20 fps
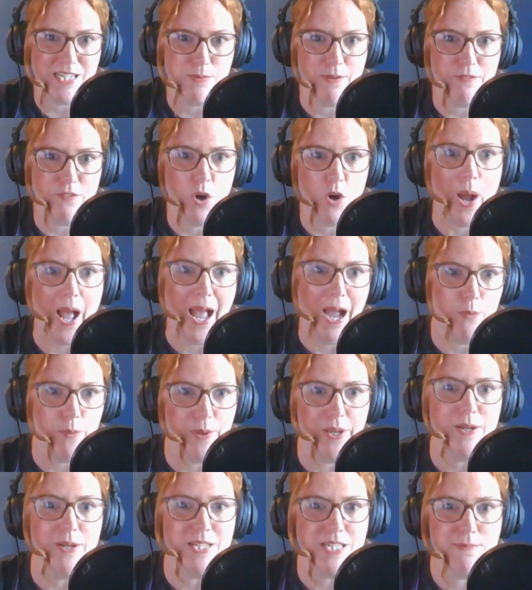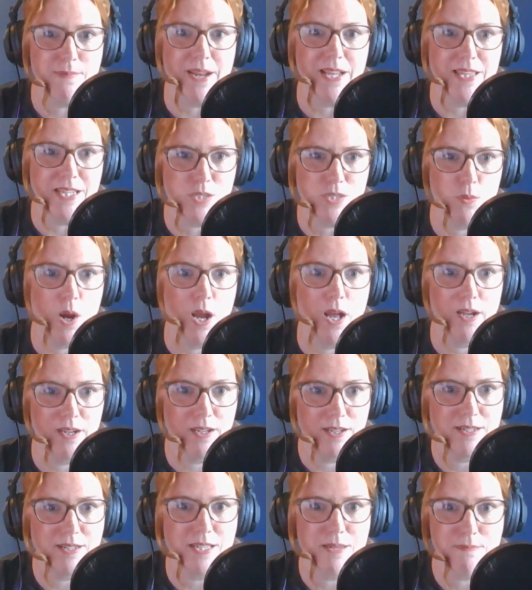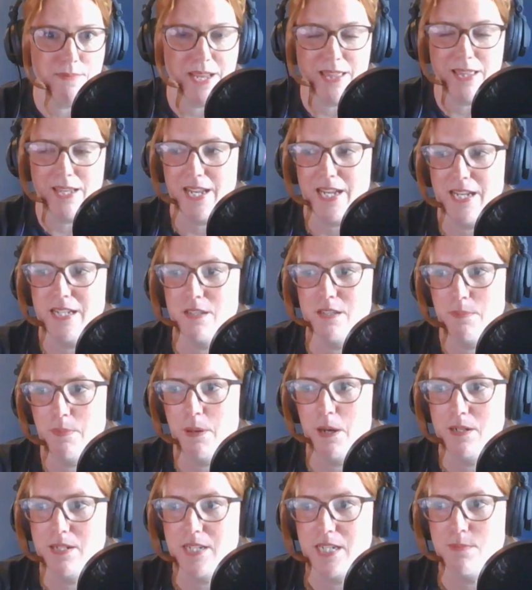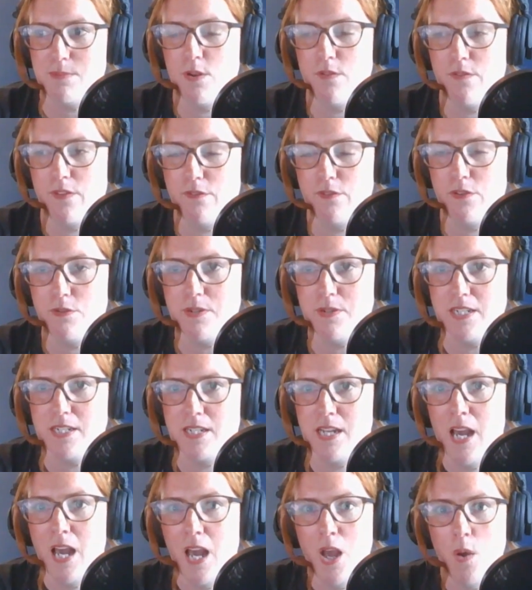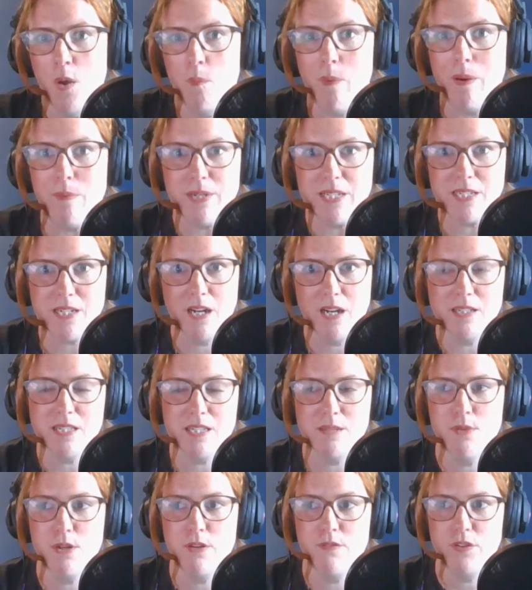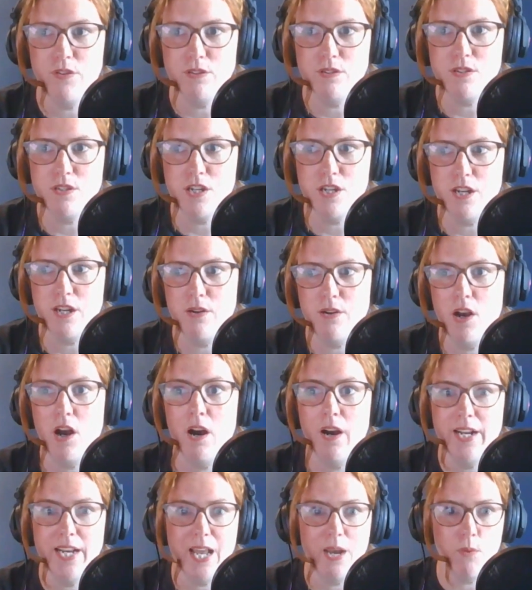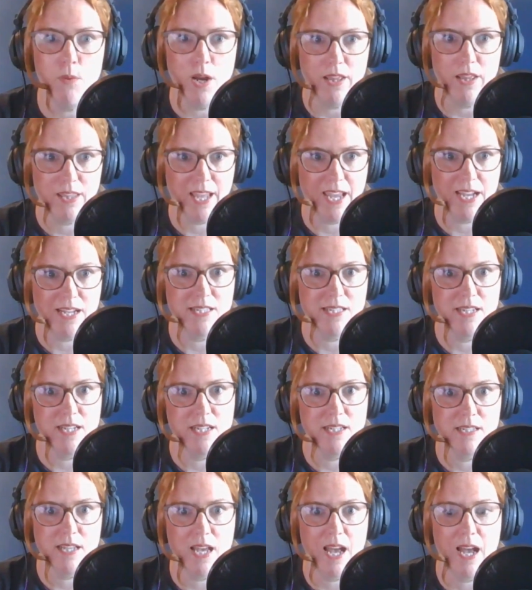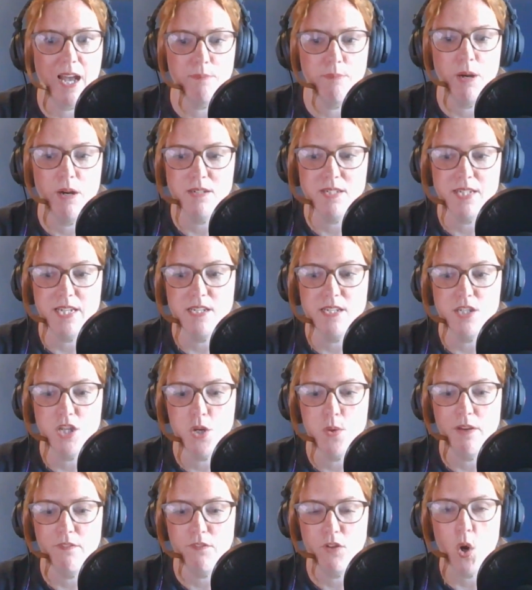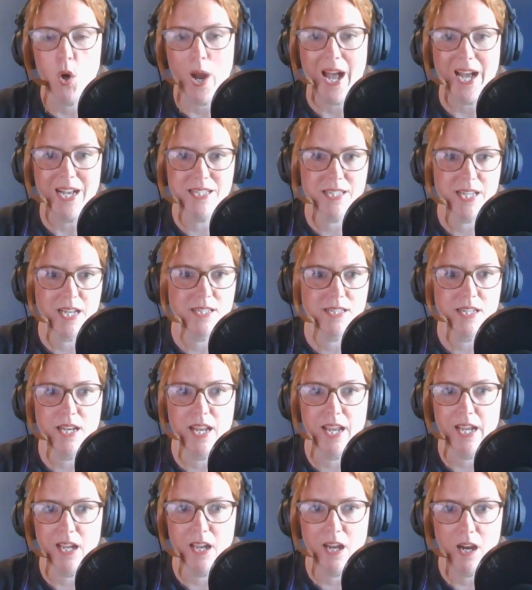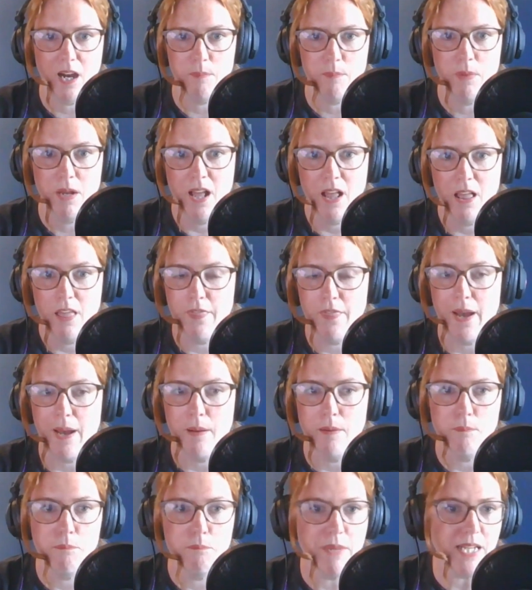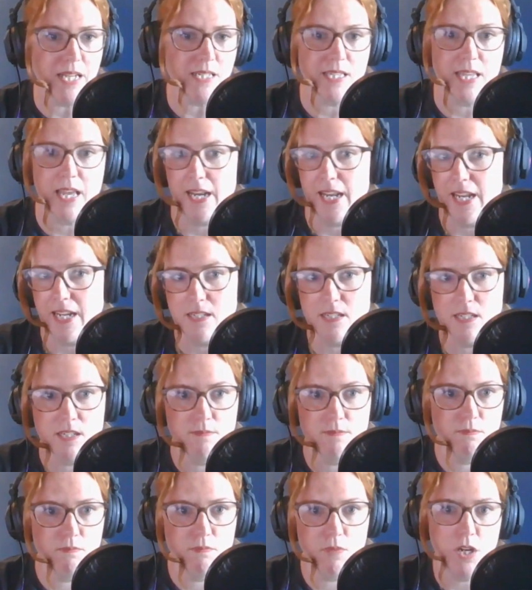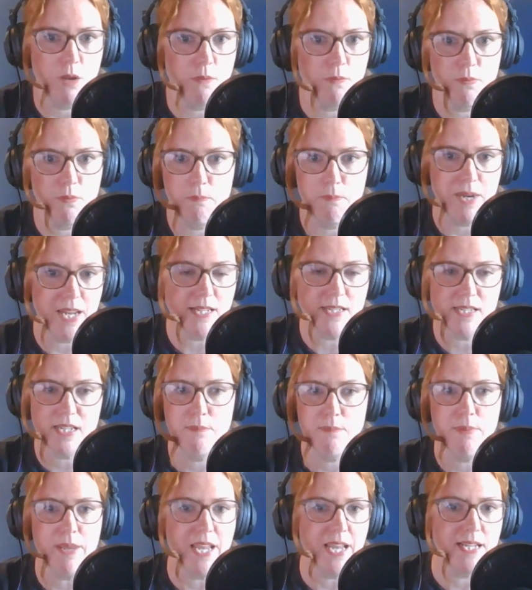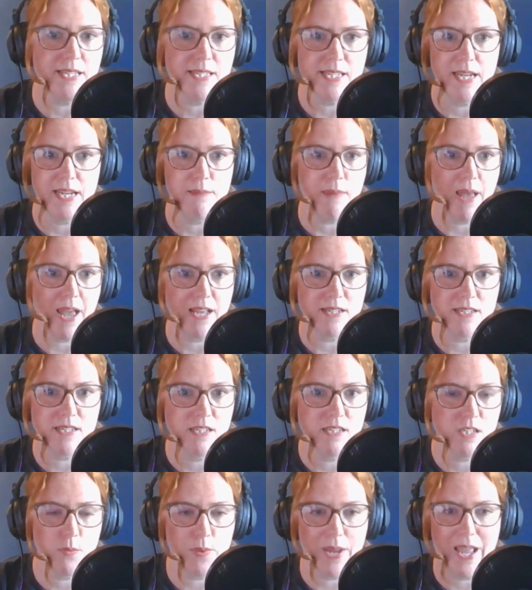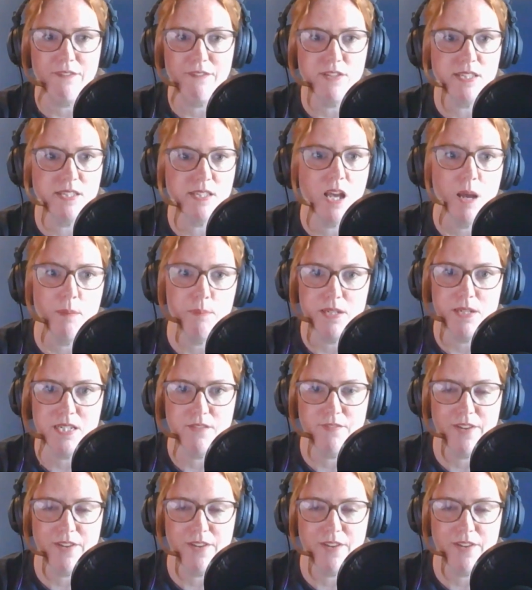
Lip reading: we've got, how are we going to make these work to meet the needs of the parties moving forward? When we start to move on to high net worth cases and parties who have got assets and income that meets their needs, needs can be easily met. So we have a surplus of